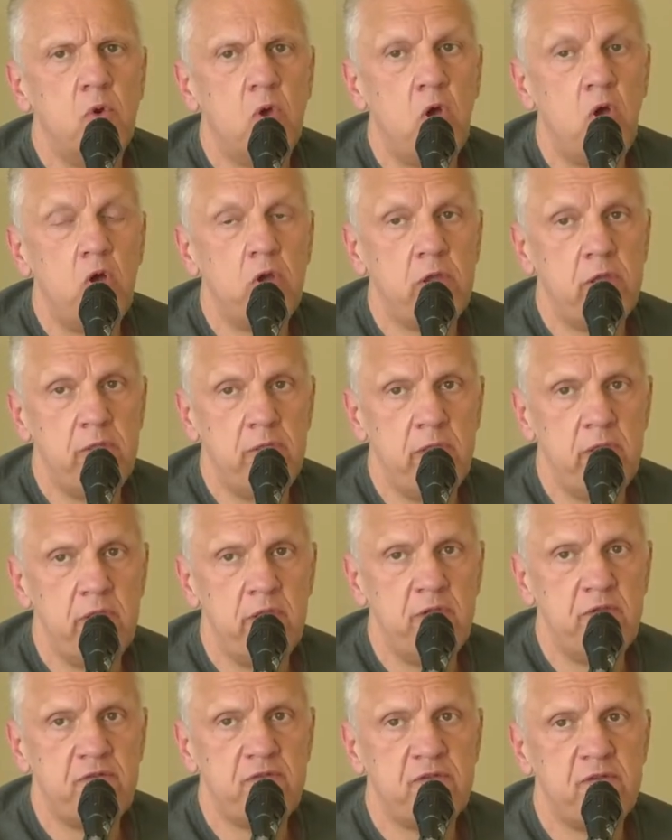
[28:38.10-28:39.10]
wrong in
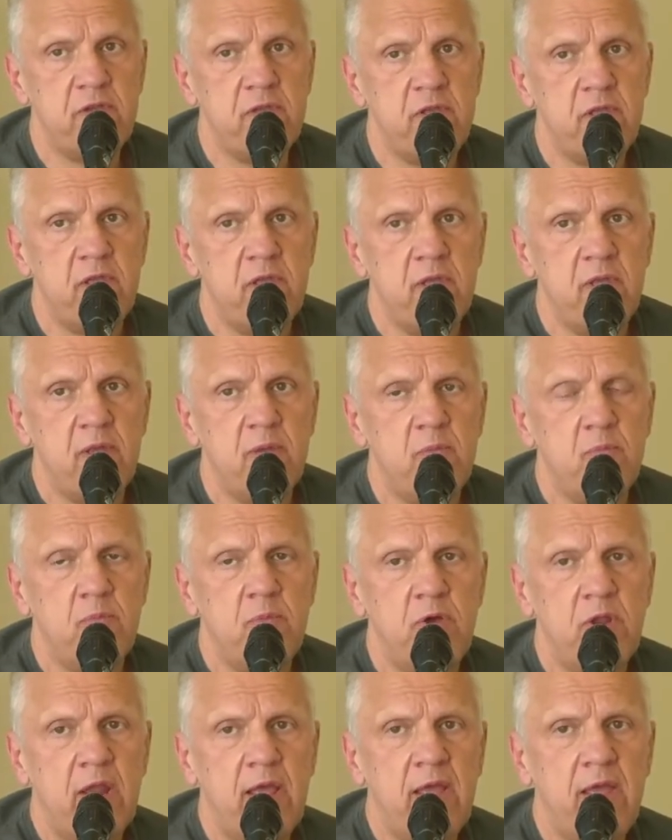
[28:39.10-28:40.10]
this,
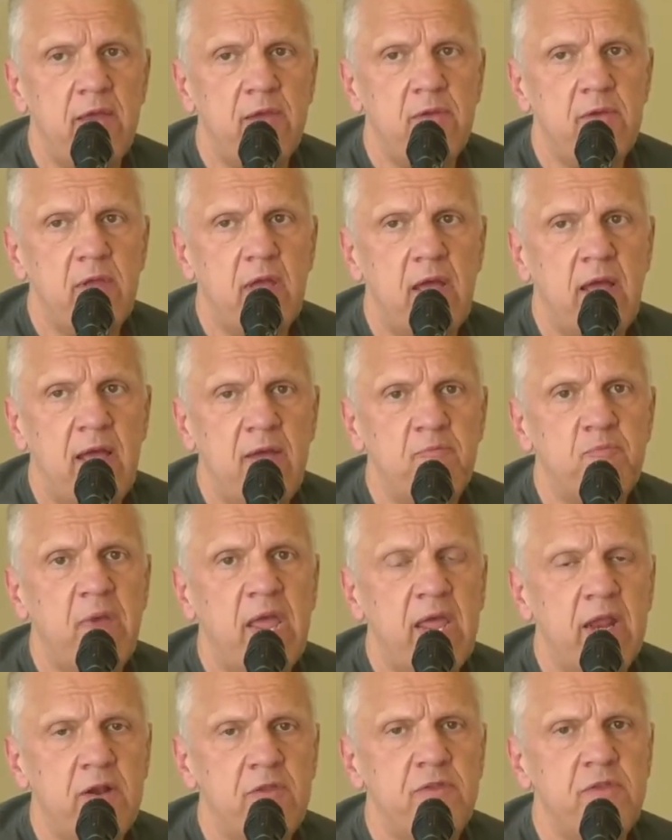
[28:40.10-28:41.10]
but I, I
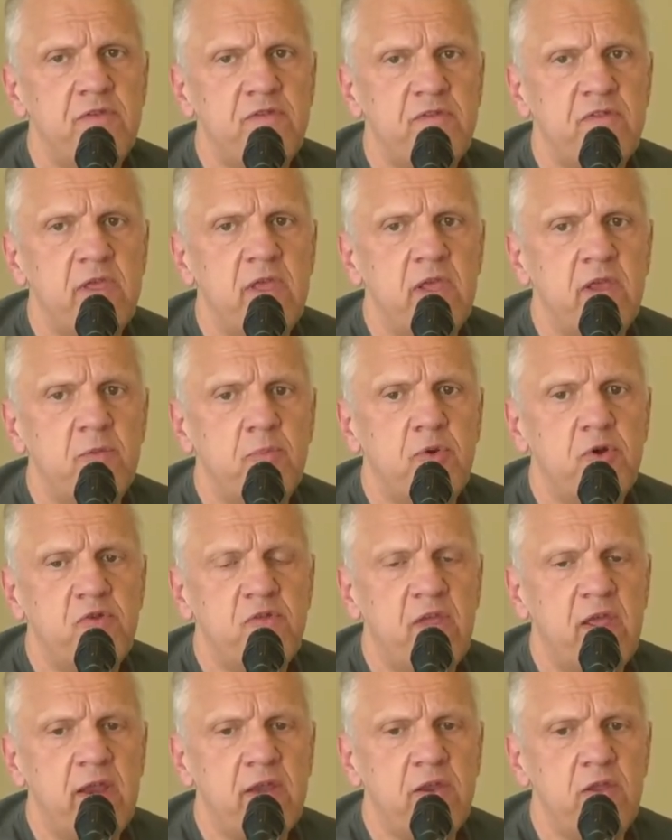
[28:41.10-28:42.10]
battled this thing of
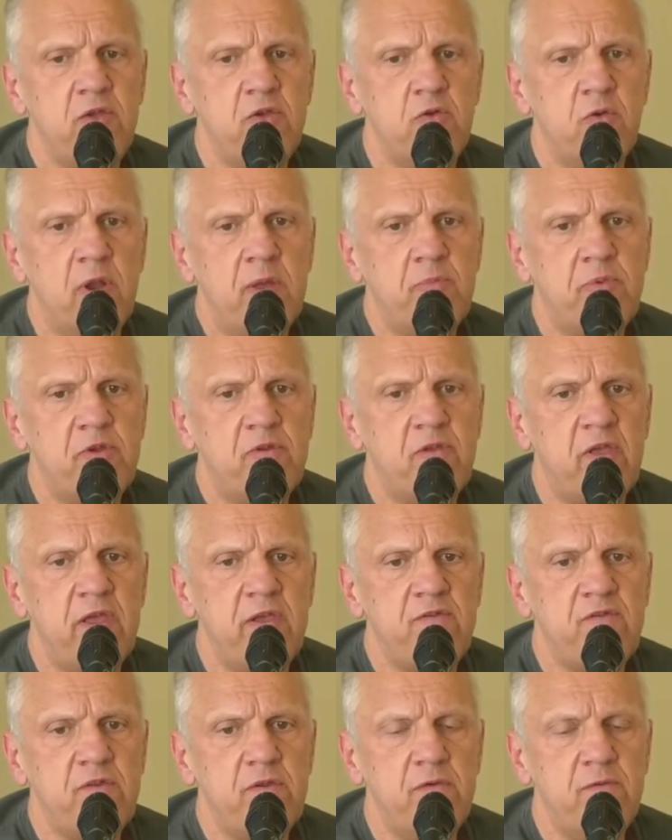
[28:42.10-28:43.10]
protecting your
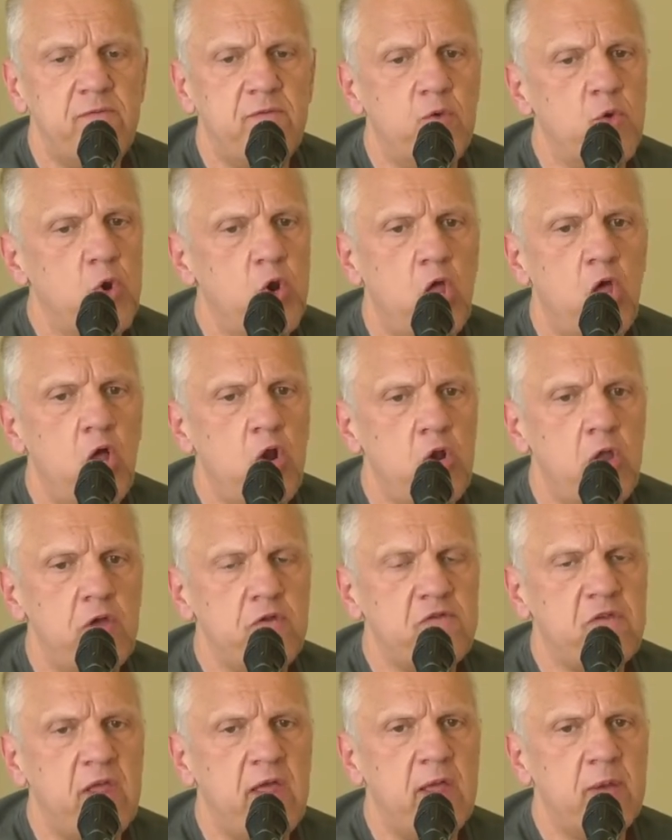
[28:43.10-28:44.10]
reputation for a long,
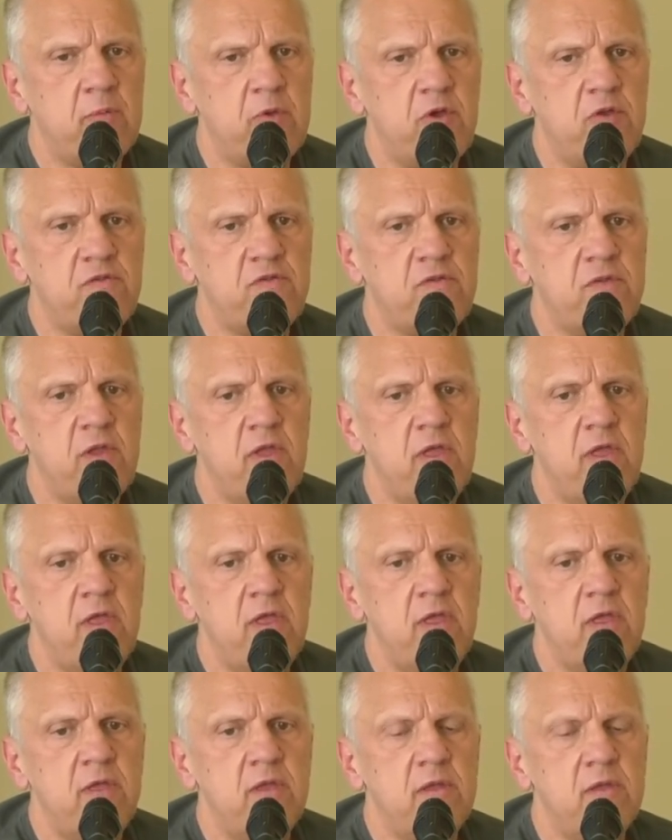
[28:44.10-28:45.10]
long time because
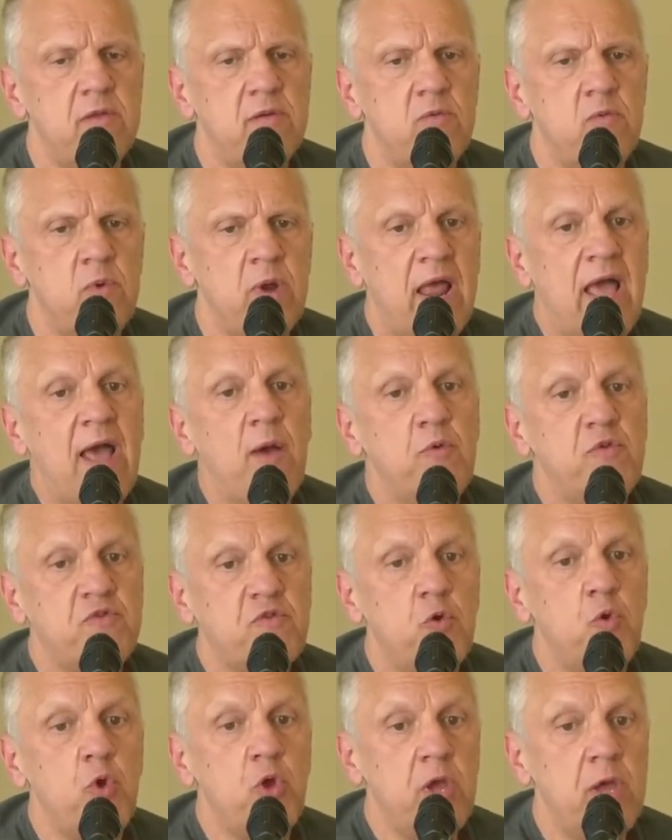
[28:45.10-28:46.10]
when I was
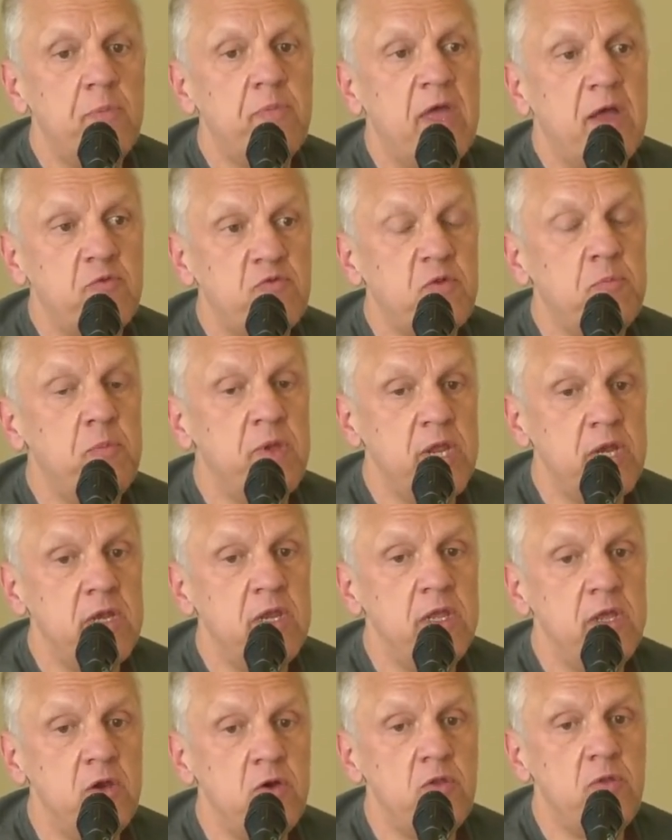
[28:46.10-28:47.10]
growing up, that was a big
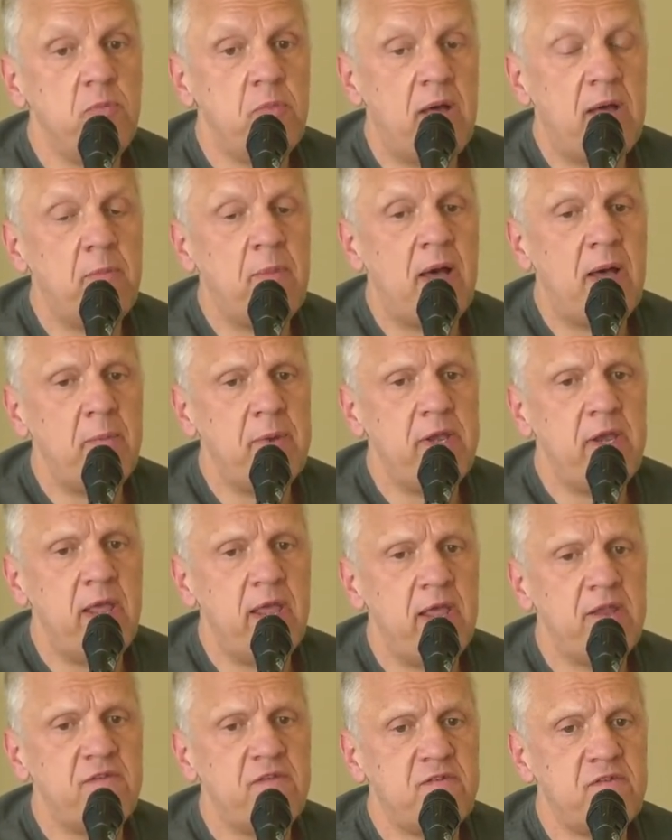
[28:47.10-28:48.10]
deal. My mom and
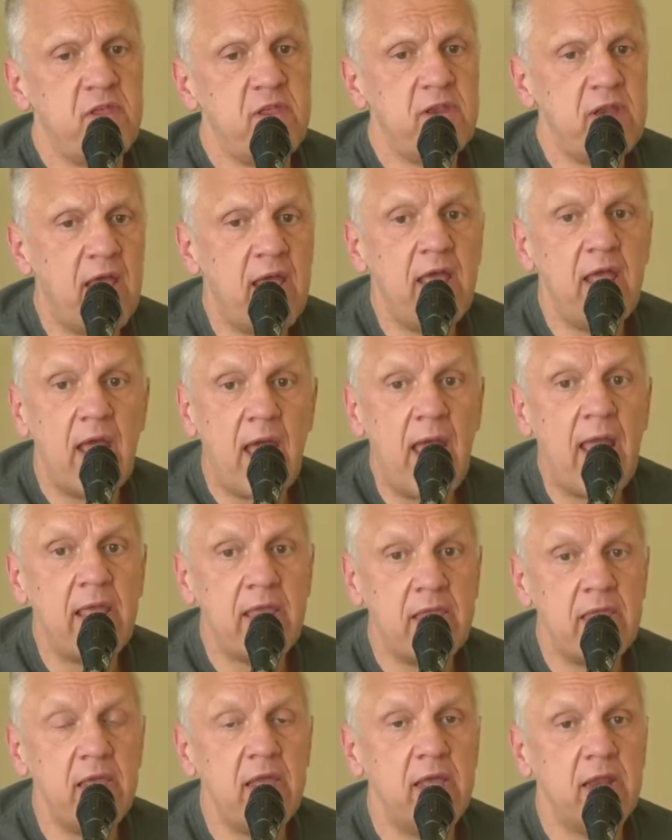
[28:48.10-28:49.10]
dad said, and I, I
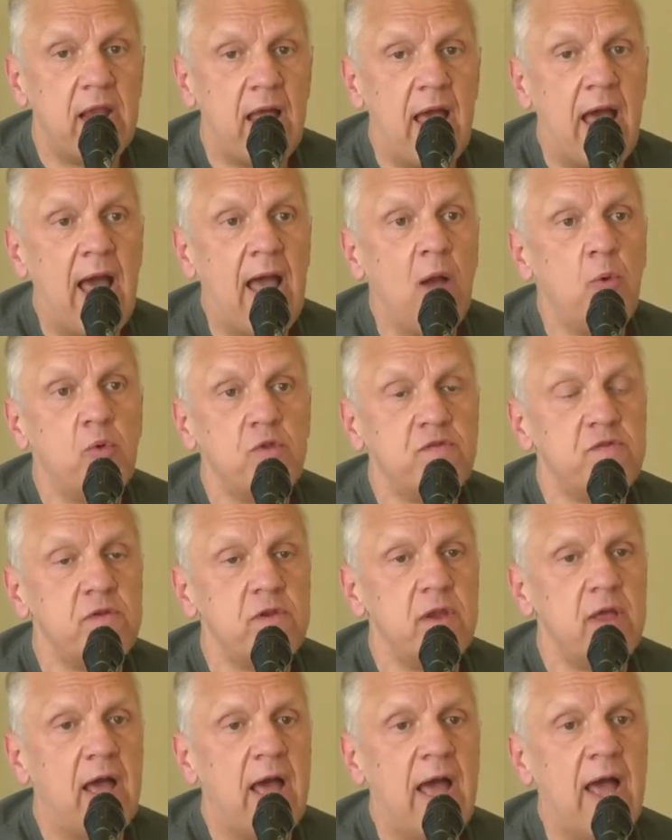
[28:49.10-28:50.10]
get, I was,
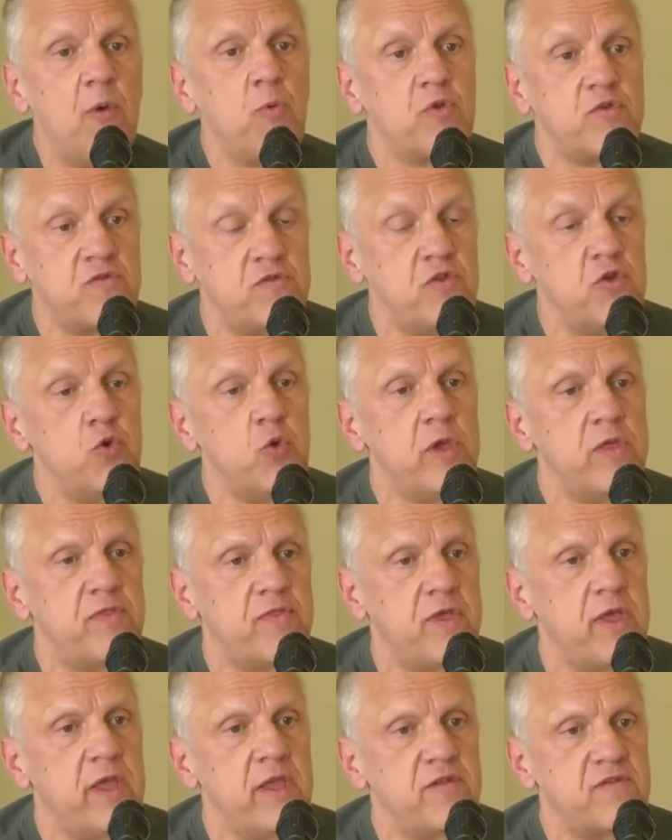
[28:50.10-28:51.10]
I was doing
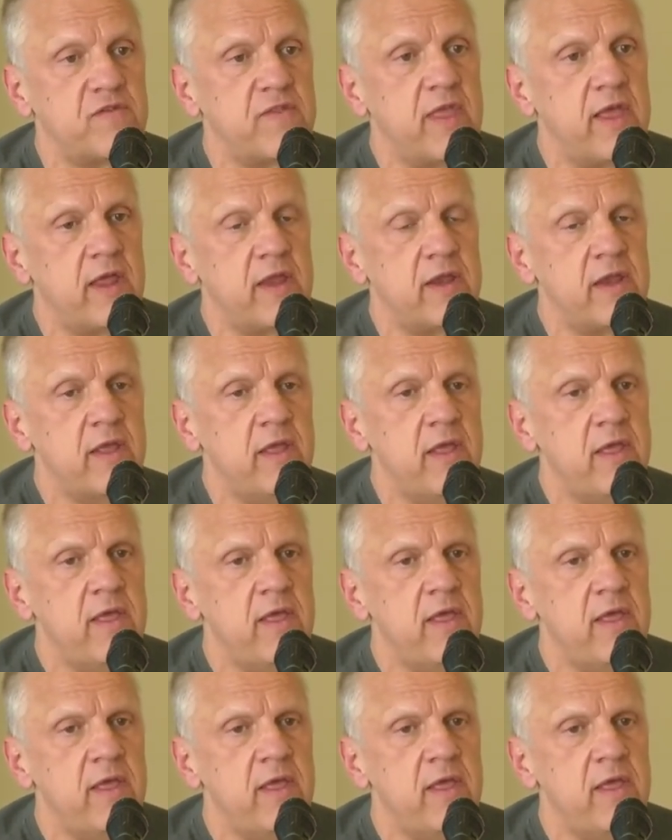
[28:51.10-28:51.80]
things that